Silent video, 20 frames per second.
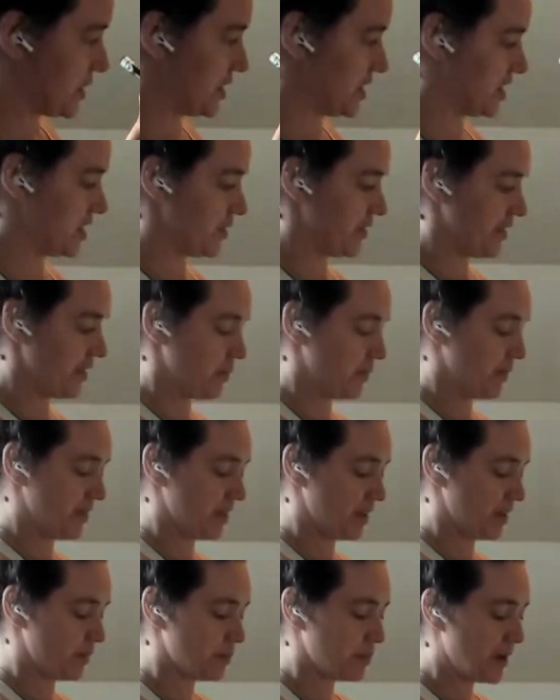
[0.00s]
You can use it with
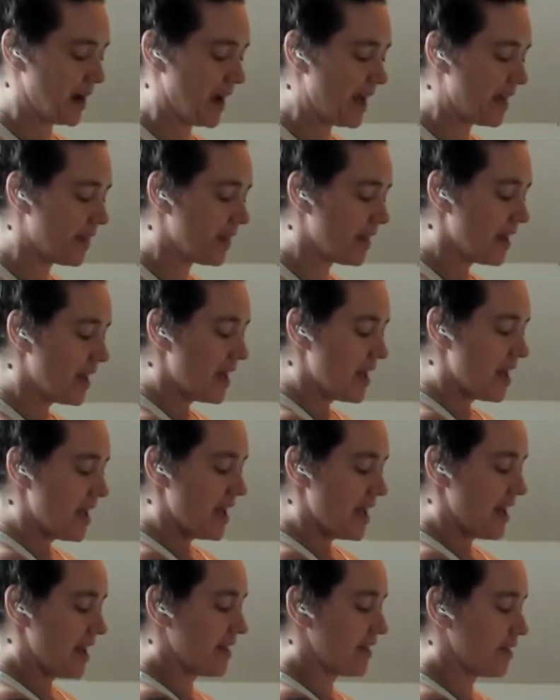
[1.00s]
your breath
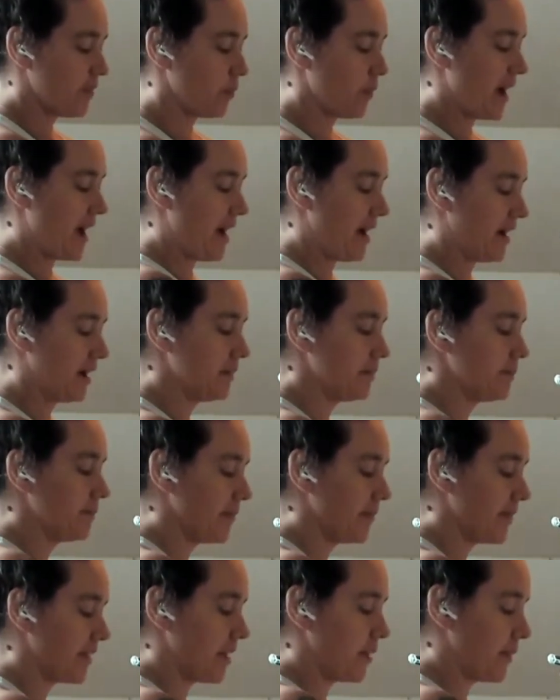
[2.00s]
as well.
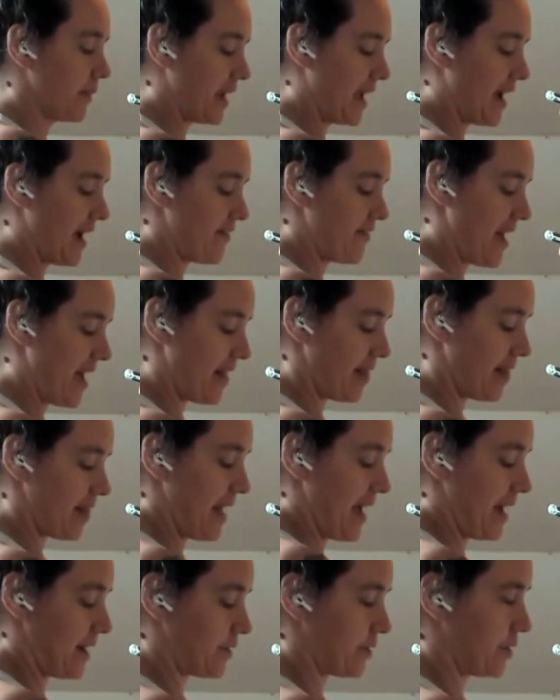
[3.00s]
So we have that
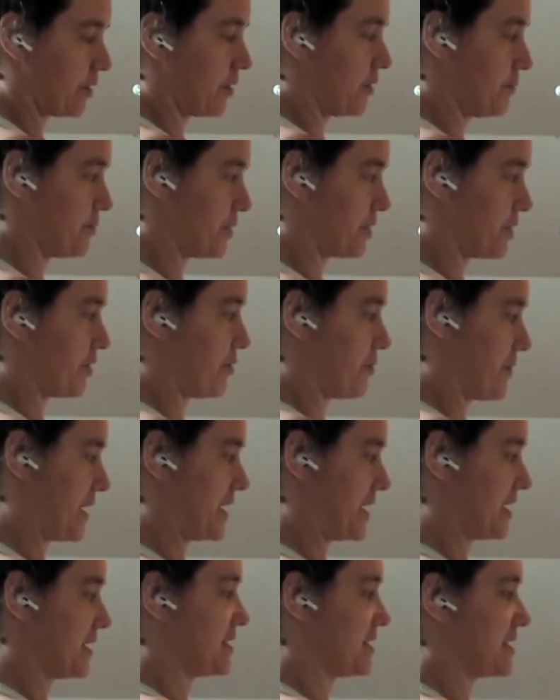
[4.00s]
lateral
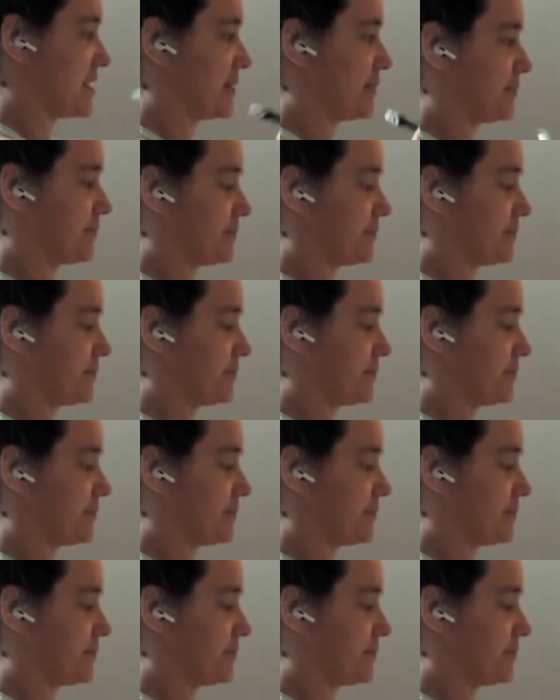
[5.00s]
movement,